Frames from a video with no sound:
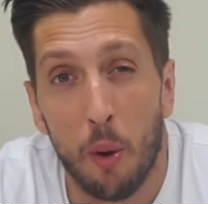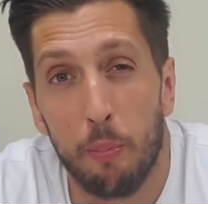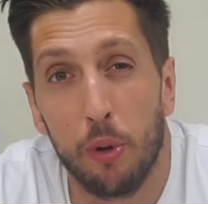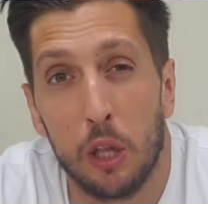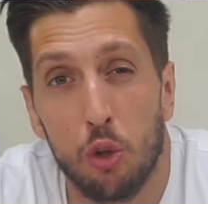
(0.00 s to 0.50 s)

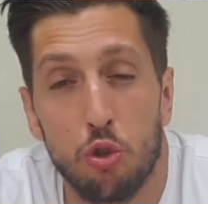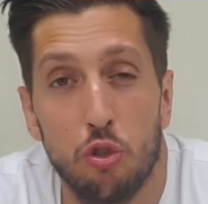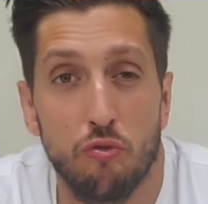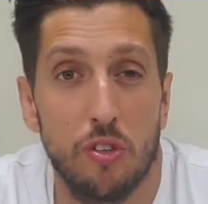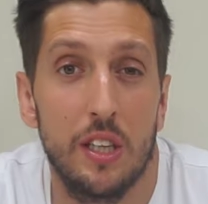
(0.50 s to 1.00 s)
but it
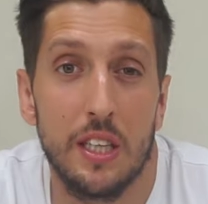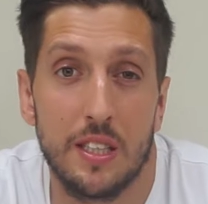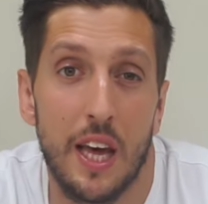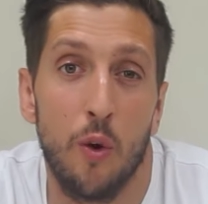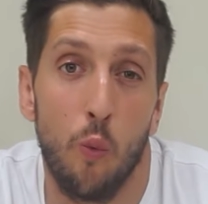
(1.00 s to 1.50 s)
doesn't really
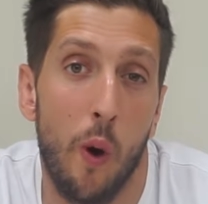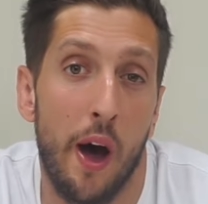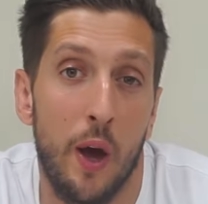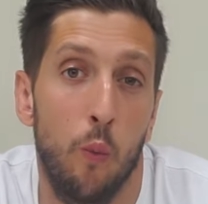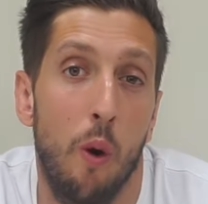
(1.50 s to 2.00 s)
state
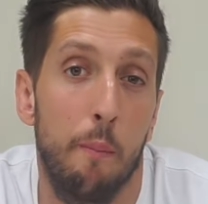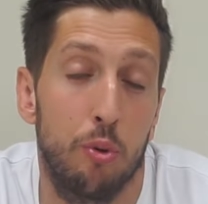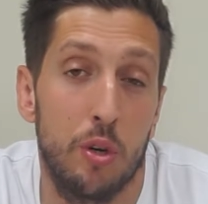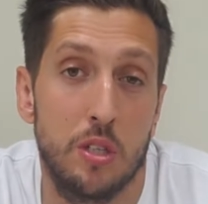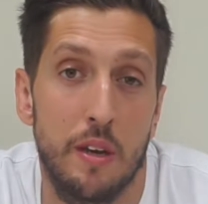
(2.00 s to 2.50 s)
why
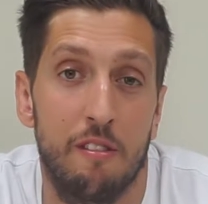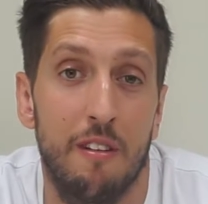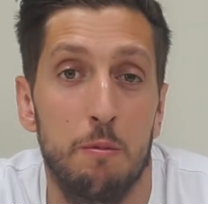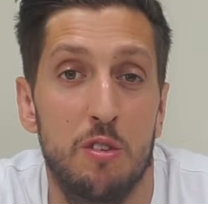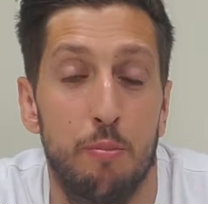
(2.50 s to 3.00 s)
1.7
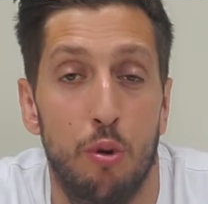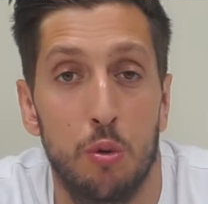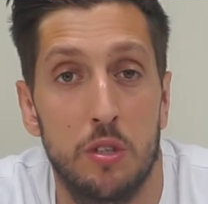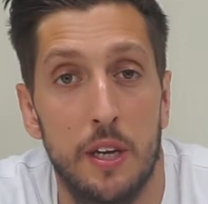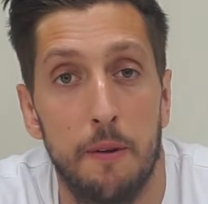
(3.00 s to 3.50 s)
grams of
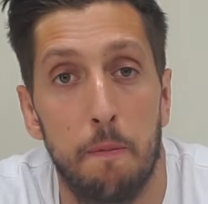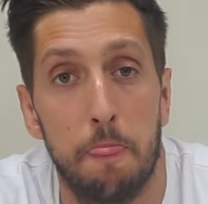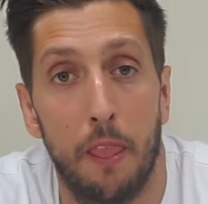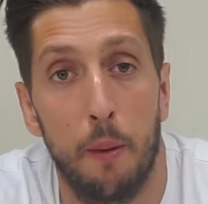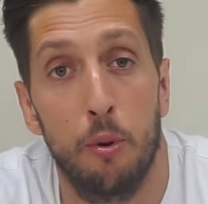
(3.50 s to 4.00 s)
protein
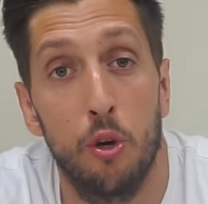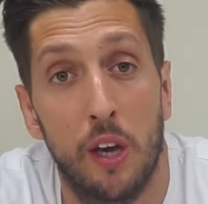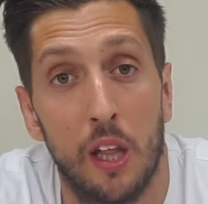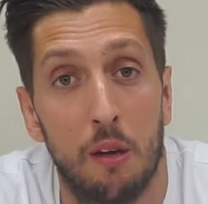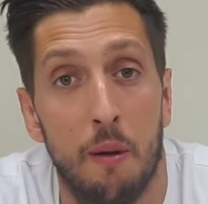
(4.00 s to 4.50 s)
per
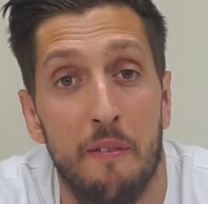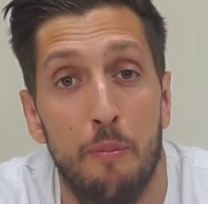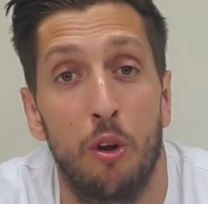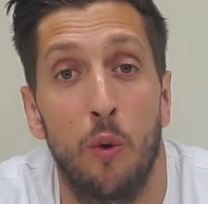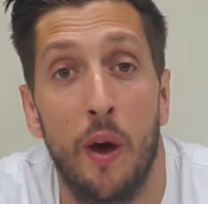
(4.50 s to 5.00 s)
kilogram of
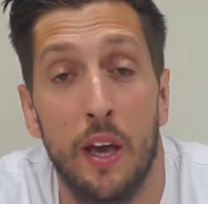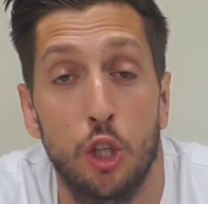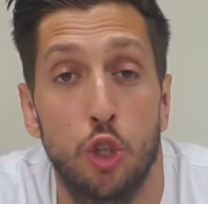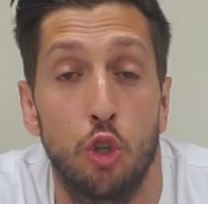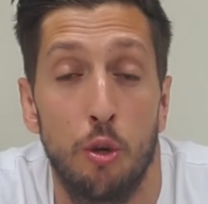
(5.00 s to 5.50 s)
body weight
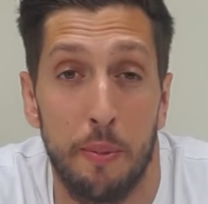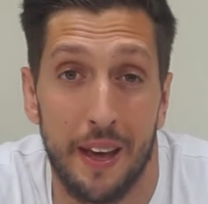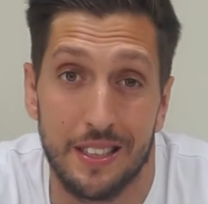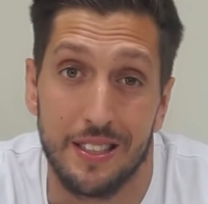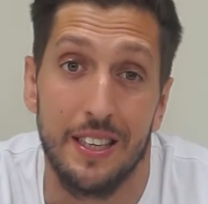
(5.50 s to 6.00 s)
shouldn't be
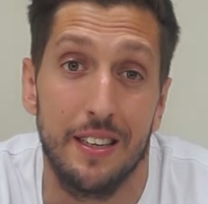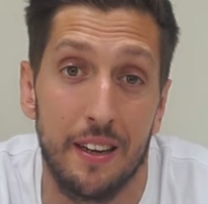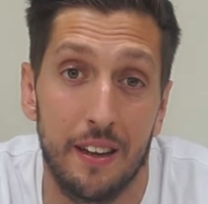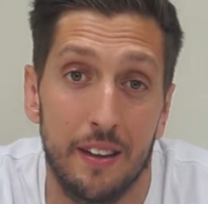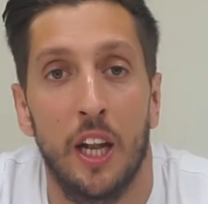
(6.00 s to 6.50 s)
exceeded.